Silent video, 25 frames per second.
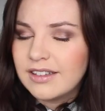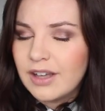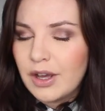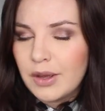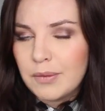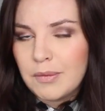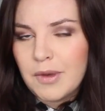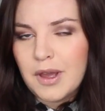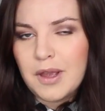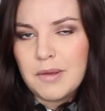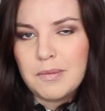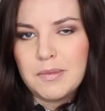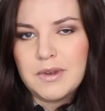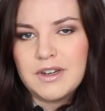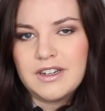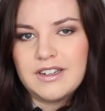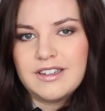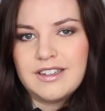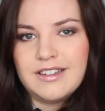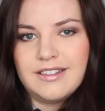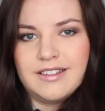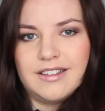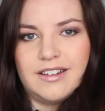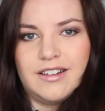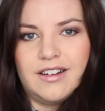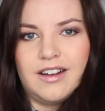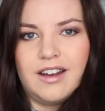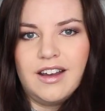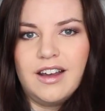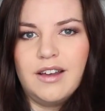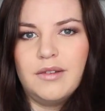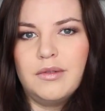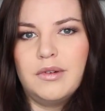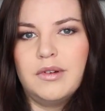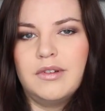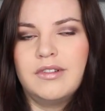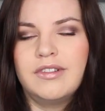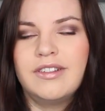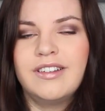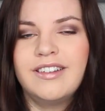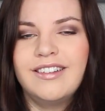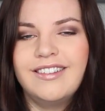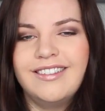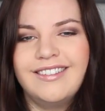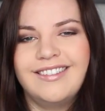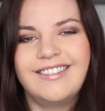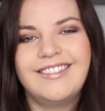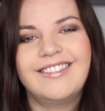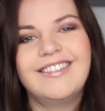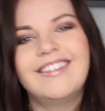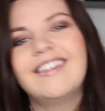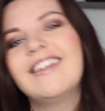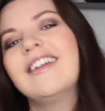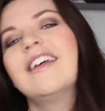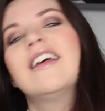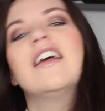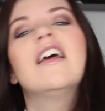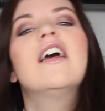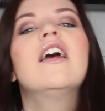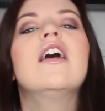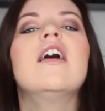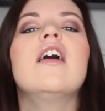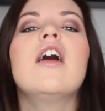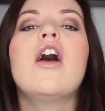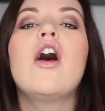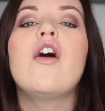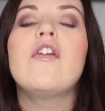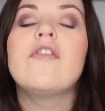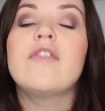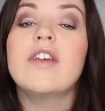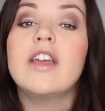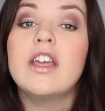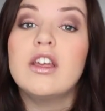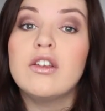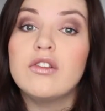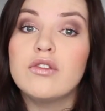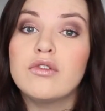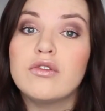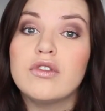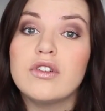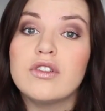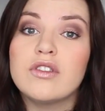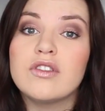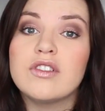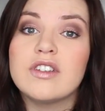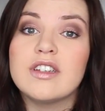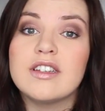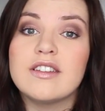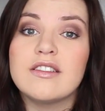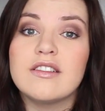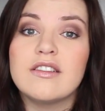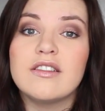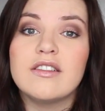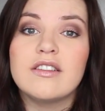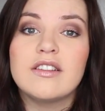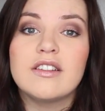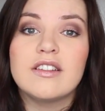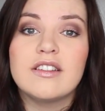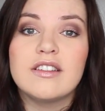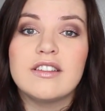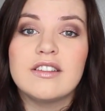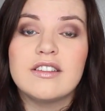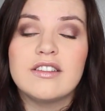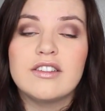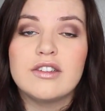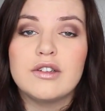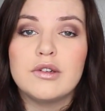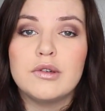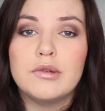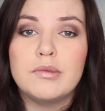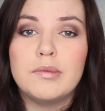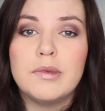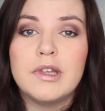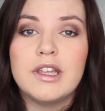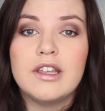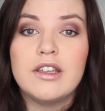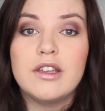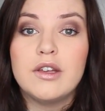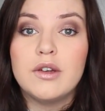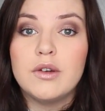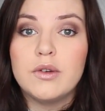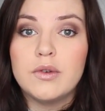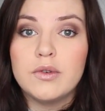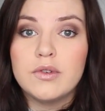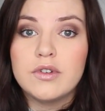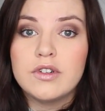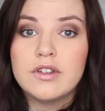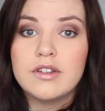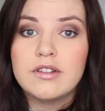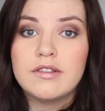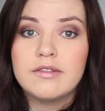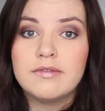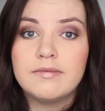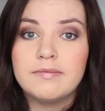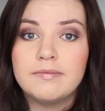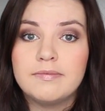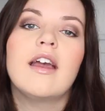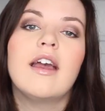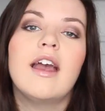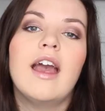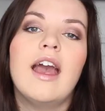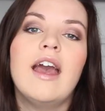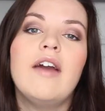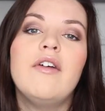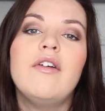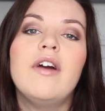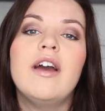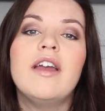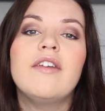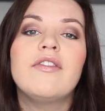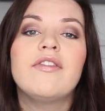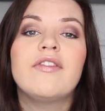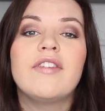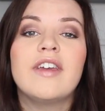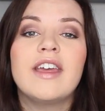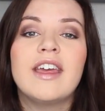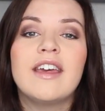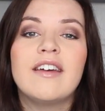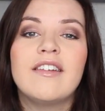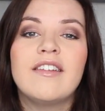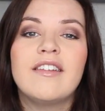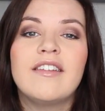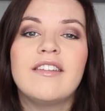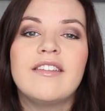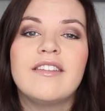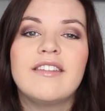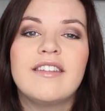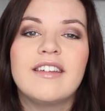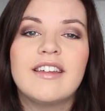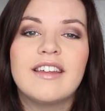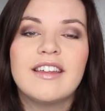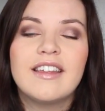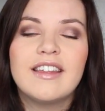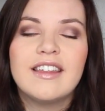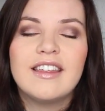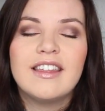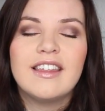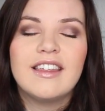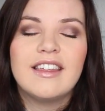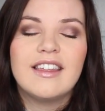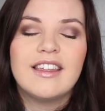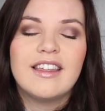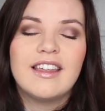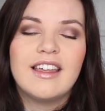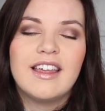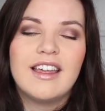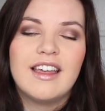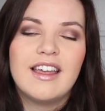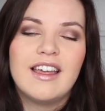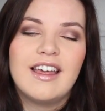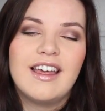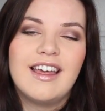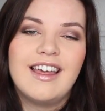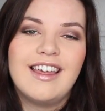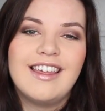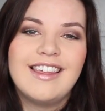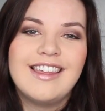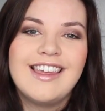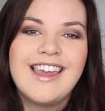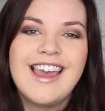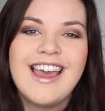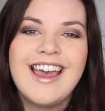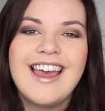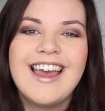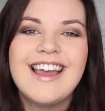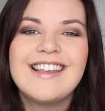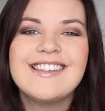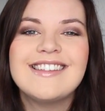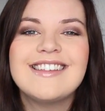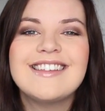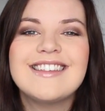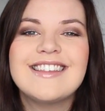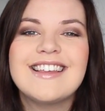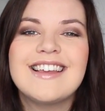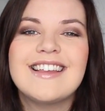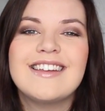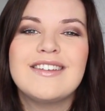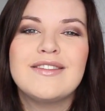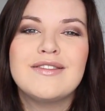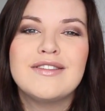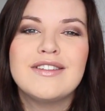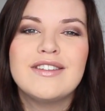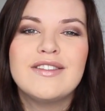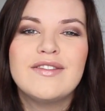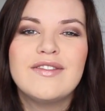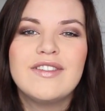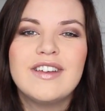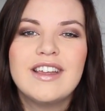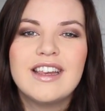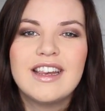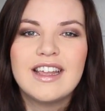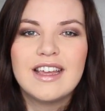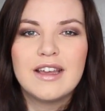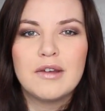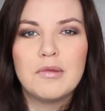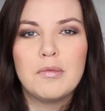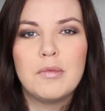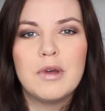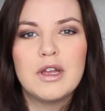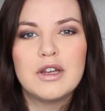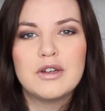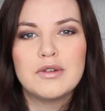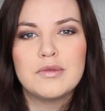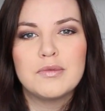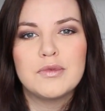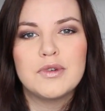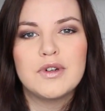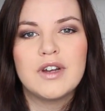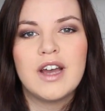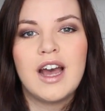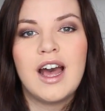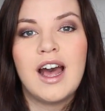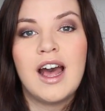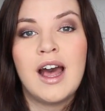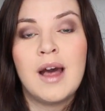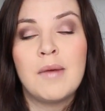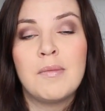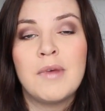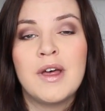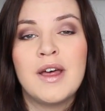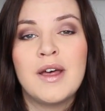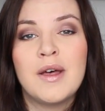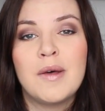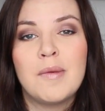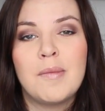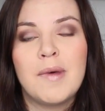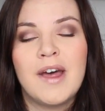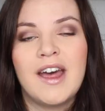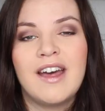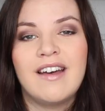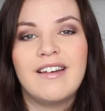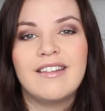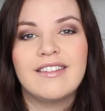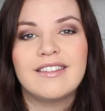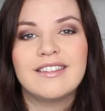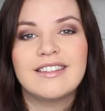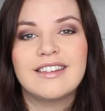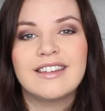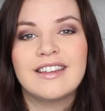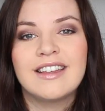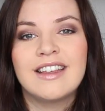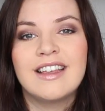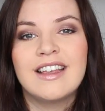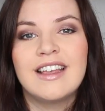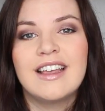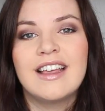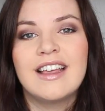I'm hoping she's not. I will. Fingers crossed she's not, because she'll be huge. How I feel? Yeah, as I said, I'm just feeling much more calmer about